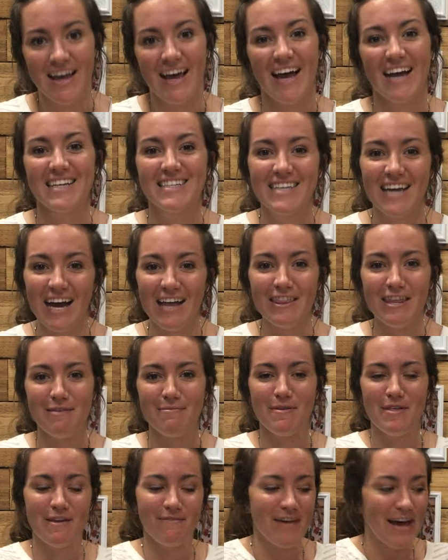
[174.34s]
I tell them
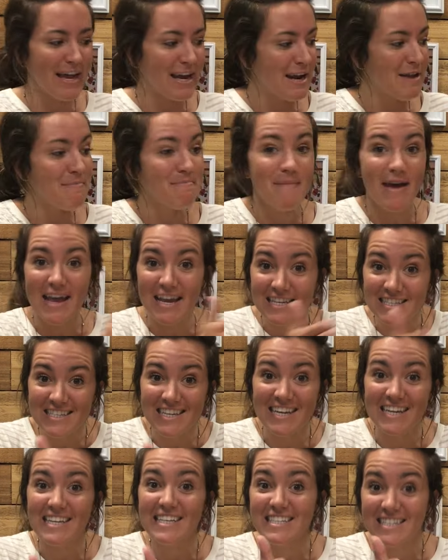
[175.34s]
that they've had an
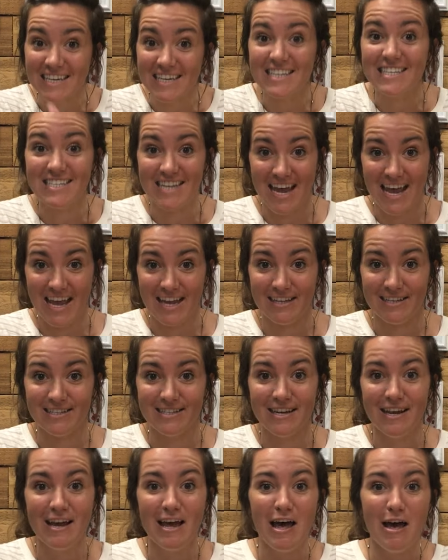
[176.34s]
amazing 6
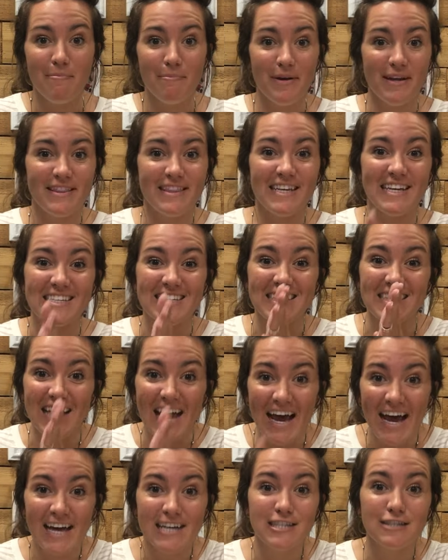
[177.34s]
days, but these
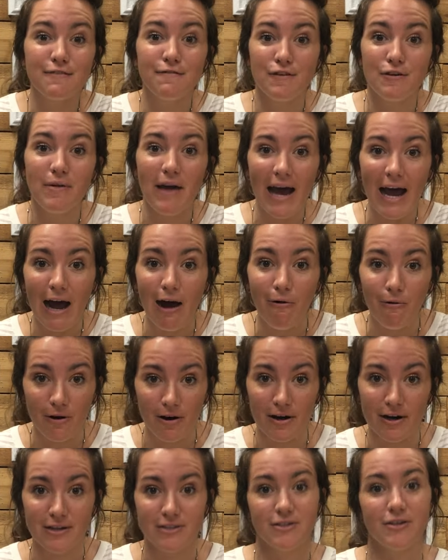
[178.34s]
last few
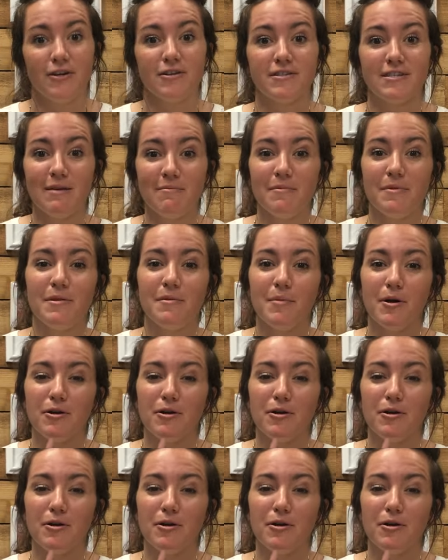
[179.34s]
hours are some of the